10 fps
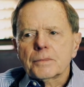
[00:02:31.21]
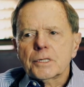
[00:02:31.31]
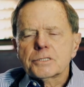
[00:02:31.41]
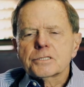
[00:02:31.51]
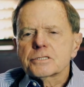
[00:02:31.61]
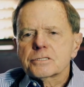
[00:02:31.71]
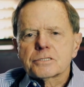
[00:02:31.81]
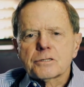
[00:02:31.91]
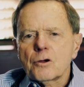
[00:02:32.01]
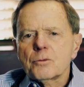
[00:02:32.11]
This is
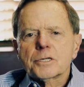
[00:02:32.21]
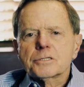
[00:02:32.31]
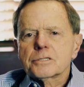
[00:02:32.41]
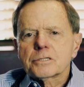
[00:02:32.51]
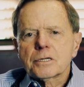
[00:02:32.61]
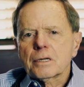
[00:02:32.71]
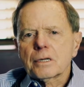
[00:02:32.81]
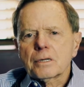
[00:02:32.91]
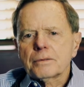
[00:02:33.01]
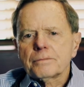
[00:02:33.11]
so much
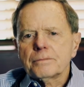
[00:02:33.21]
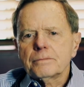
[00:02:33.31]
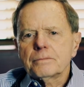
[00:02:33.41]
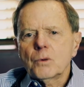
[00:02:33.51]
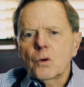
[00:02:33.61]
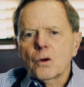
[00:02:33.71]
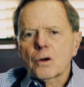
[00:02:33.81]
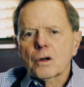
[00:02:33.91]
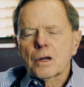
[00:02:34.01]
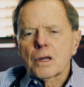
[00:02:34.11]
more,